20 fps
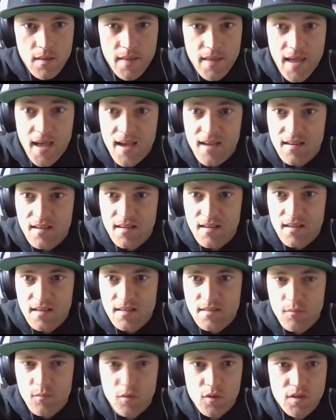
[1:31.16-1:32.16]
That
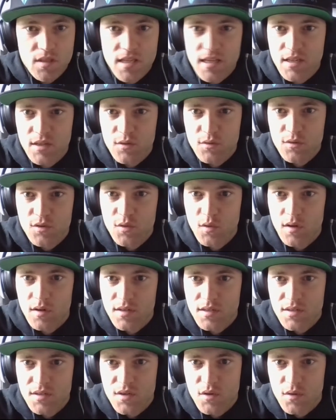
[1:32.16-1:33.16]
will take you to our
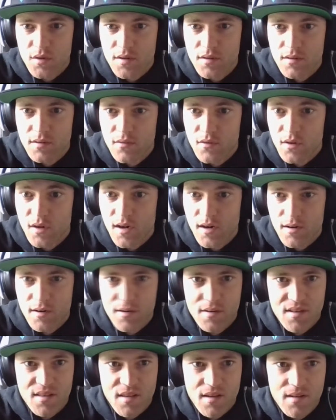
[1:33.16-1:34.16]
Discord if you're not
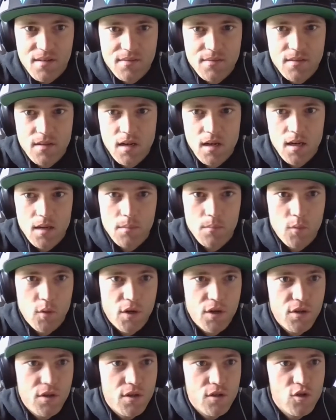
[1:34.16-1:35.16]
already there, where
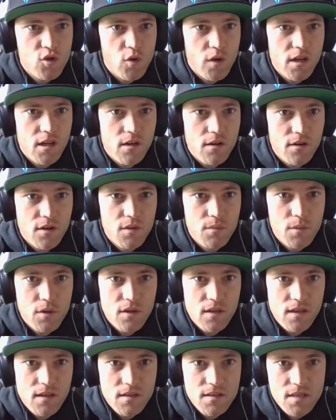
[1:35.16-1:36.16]
you can join in our
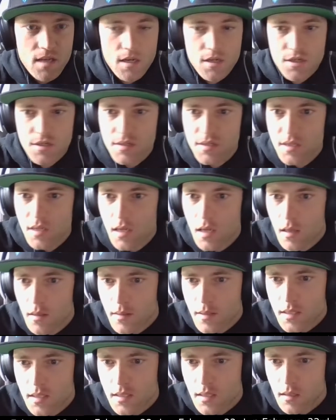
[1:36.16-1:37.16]
community discussions.
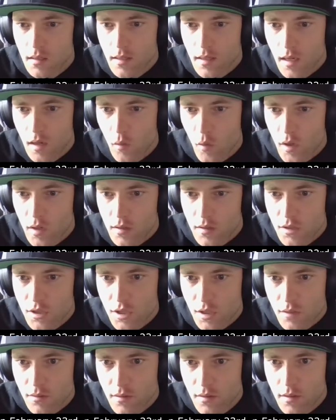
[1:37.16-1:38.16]
This is the link I wanted to
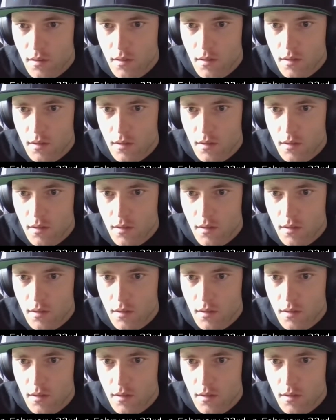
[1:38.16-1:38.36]
show.